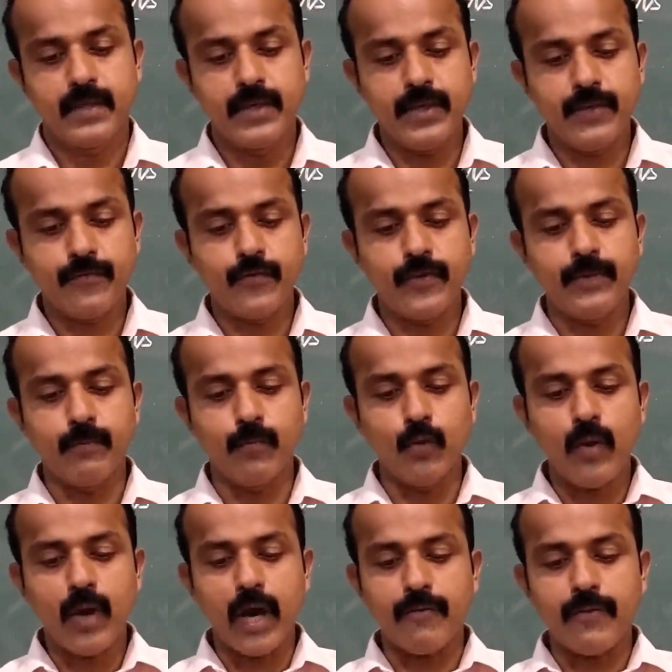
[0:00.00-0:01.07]
If we
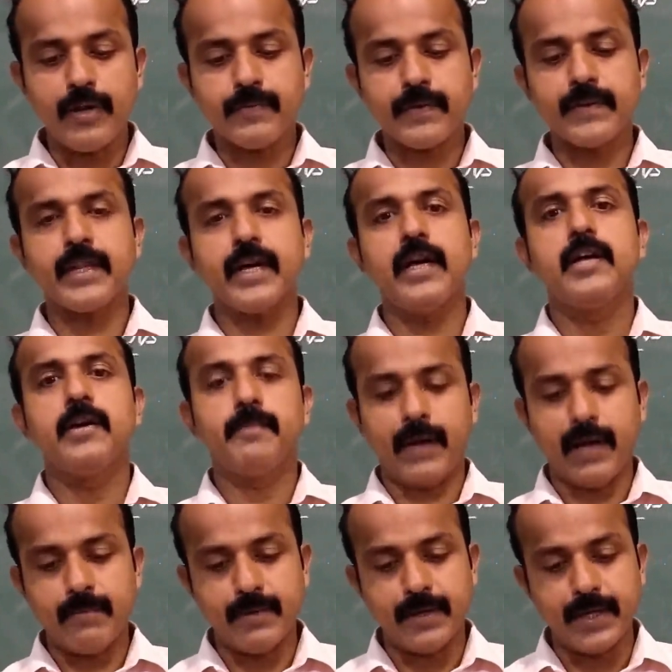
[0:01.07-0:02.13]
move away from the
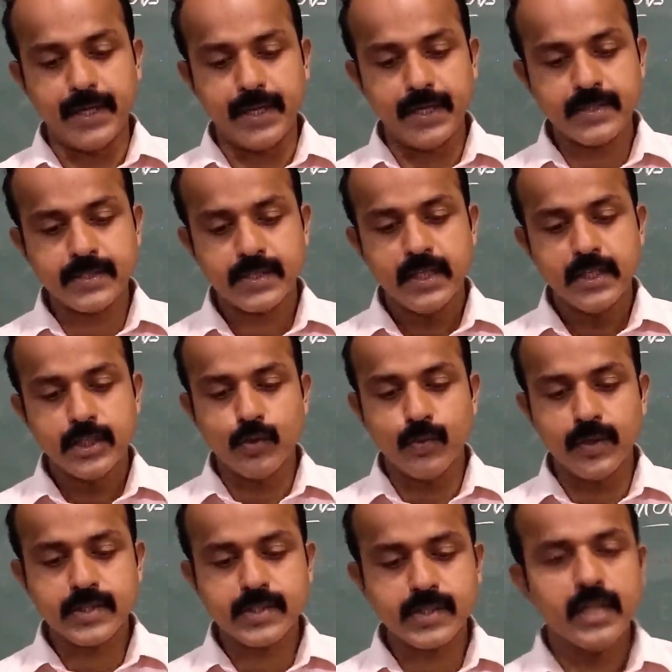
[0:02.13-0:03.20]
prime meridians
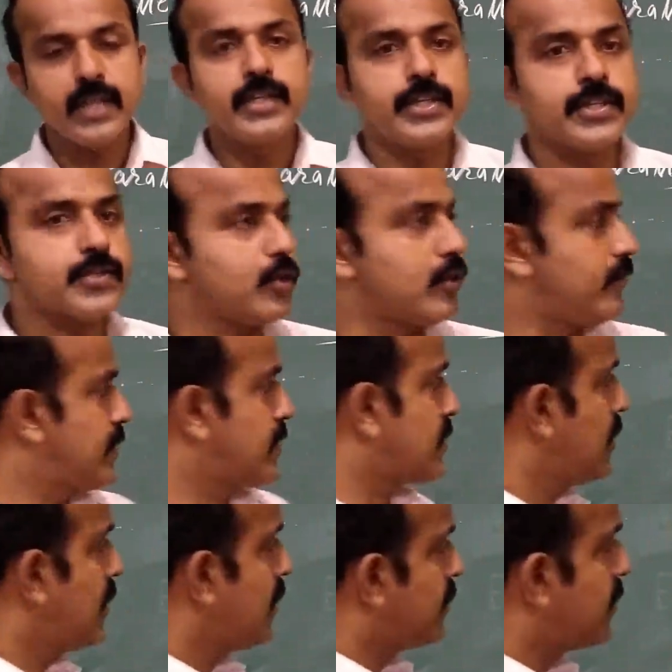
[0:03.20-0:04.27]
towards the east or west,
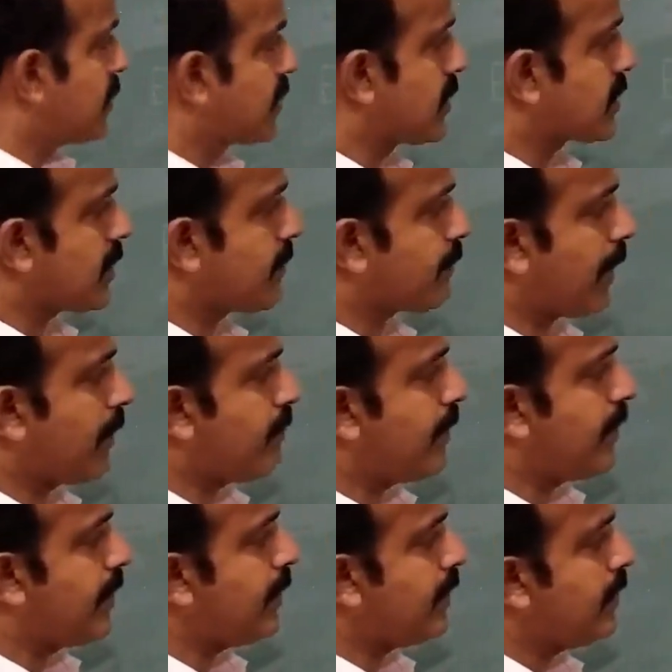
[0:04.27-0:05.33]
this is the prime
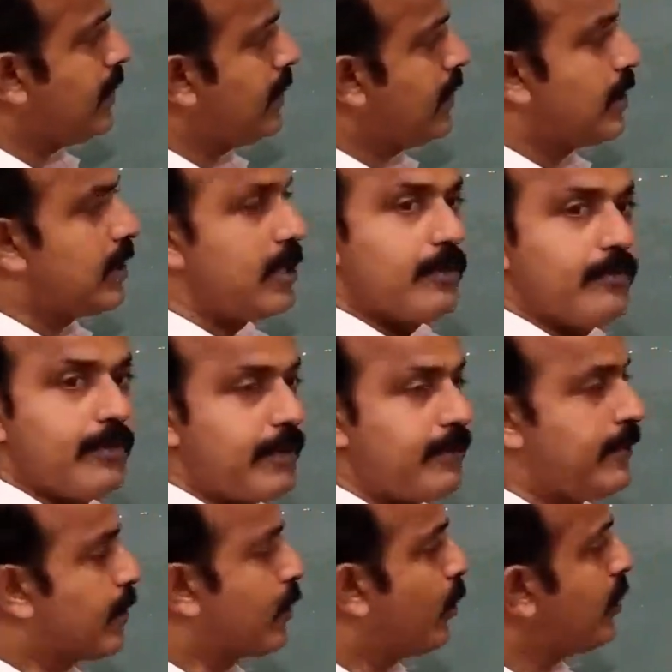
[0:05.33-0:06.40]
meridian. When
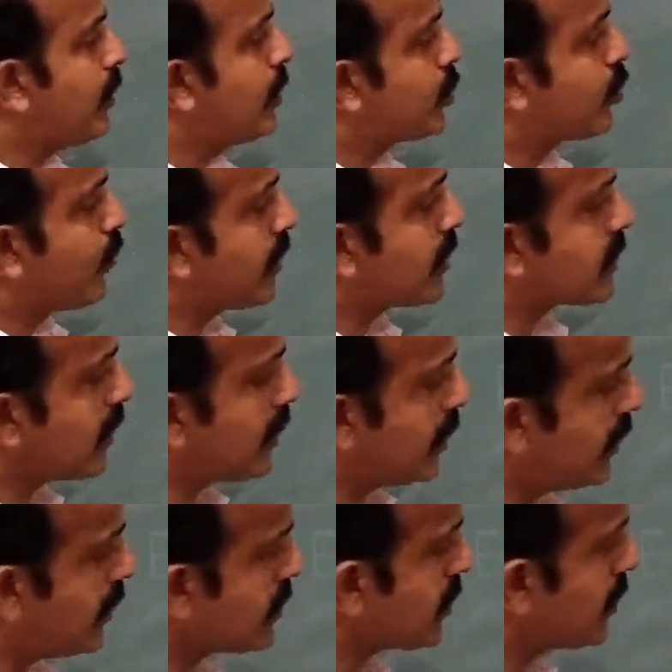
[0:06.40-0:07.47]
we go towards the
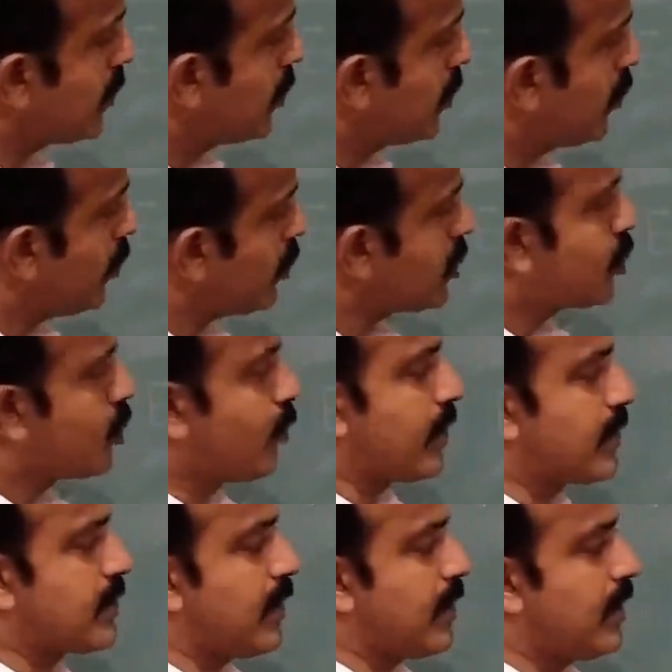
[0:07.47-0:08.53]
east or
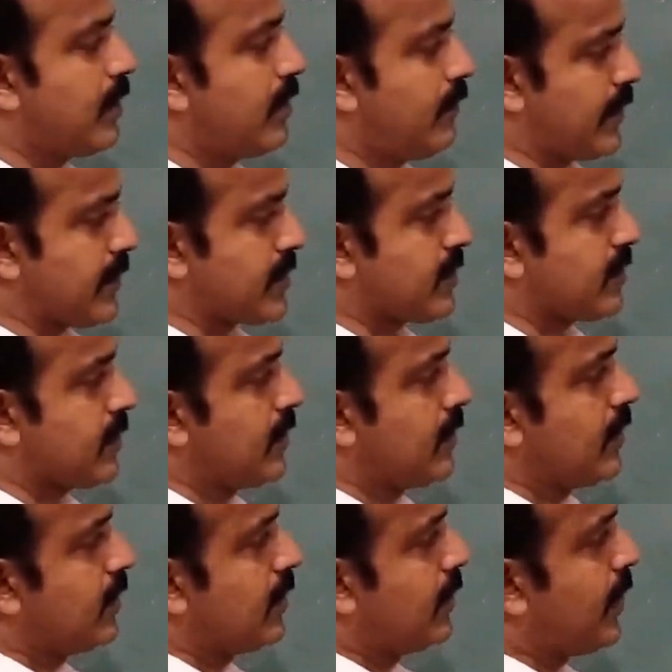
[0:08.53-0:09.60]
towards the west,
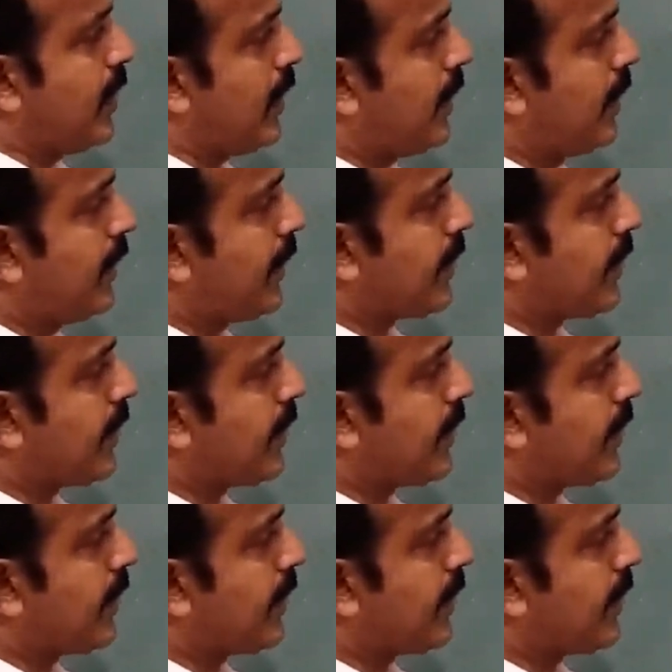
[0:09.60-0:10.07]
the